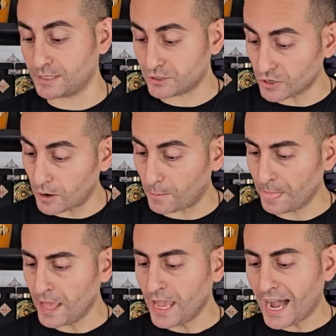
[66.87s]
So,
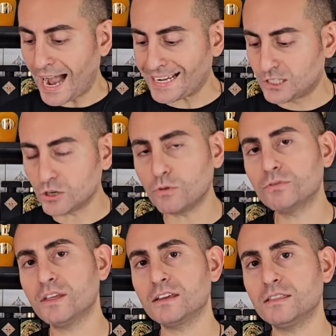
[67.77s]
I
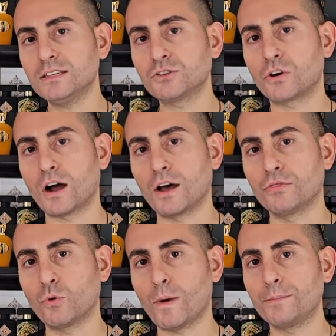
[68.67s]
don't think these are
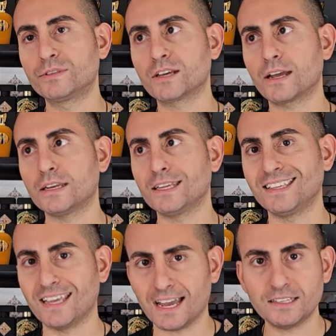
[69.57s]
on the website
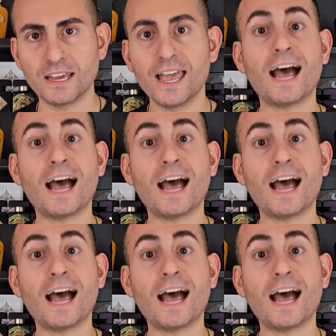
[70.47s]
yet.